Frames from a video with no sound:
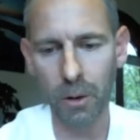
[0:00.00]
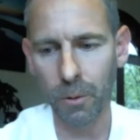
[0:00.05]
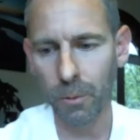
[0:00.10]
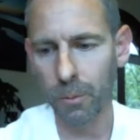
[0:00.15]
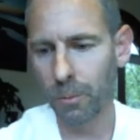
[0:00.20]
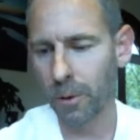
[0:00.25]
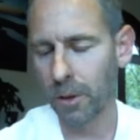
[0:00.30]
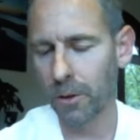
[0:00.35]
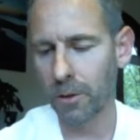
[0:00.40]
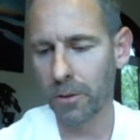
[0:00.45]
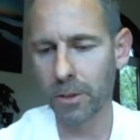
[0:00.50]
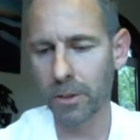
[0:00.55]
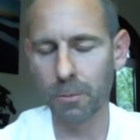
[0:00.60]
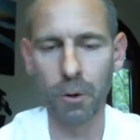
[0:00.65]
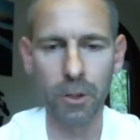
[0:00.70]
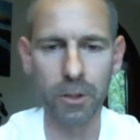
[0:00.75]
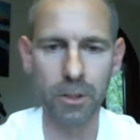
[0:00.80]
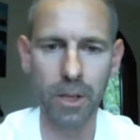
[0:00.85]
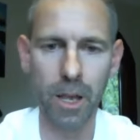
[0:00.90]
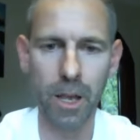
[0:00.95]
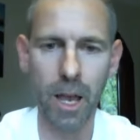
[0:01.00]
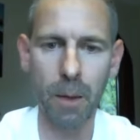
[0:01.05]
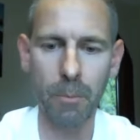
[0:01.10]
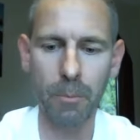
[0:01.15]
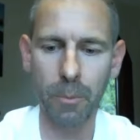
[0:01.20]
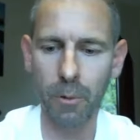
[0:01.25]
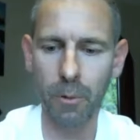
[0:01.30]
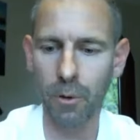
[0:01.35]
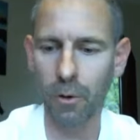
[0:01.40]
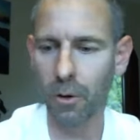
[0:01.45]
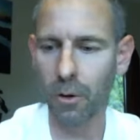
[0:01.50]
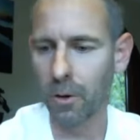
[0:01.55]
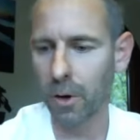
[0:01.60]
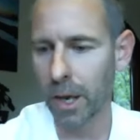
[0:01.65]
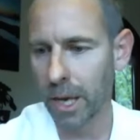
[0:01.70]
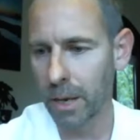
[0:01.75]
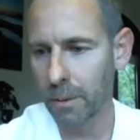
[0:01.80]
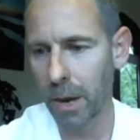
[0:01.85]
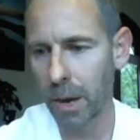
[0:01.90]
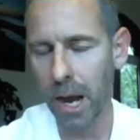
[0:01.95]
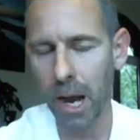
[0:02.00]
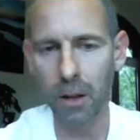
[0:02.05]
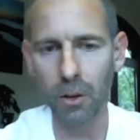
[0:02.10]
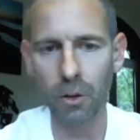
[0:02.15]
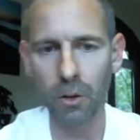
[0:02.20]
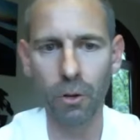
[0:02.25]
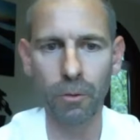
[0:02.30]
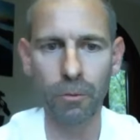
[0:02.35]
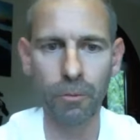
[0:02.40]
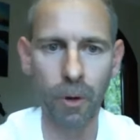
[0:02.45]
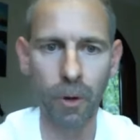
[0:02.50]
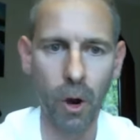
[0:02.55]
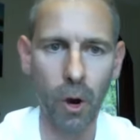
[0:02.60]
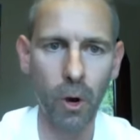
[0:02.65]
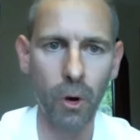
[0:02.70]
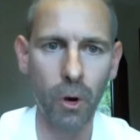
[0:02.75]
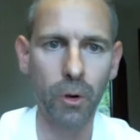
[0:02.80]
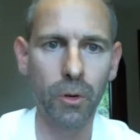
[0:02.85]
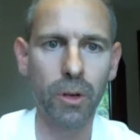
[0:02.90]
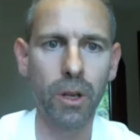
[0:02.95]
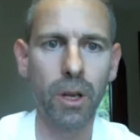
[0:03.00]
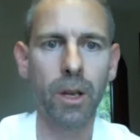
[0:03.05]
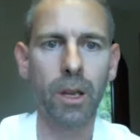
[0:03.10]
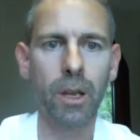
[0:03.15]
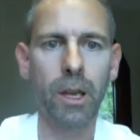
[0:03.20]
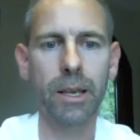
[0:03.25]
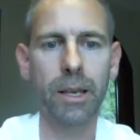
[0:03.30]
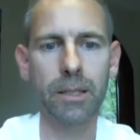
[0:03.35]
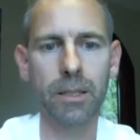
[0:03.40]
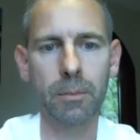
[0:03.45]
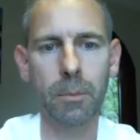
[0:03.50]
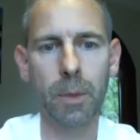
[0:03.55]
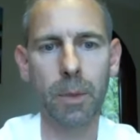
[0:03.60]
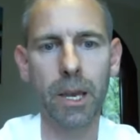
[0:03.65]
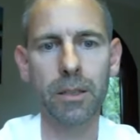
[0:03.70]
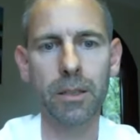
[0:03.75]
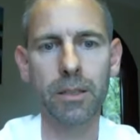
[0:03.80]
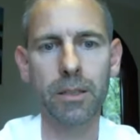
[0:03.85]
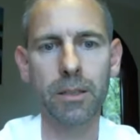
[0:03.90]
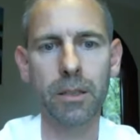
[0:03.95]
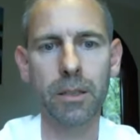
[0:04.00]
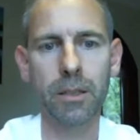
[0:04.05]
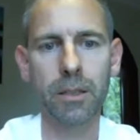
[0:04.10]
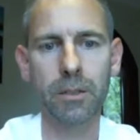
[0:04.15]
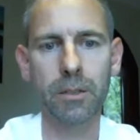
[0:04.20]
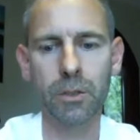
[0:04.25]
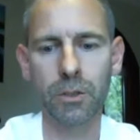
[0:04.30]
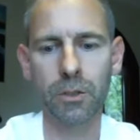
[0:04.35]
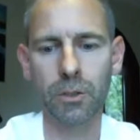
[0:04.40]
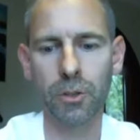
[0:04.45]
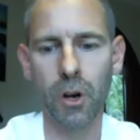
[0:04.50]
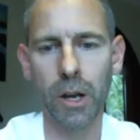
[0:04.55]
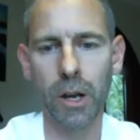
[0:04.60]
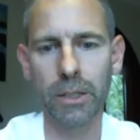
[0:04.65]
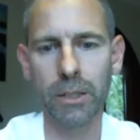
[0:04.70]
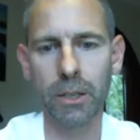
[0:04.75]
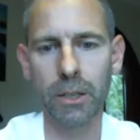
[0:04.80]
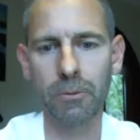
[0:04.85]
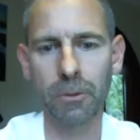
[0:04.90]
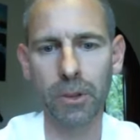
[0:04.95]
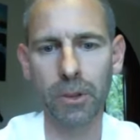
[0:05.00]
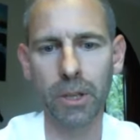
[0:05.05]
whether it's WhatsApp or email or phone, SMS, just trying different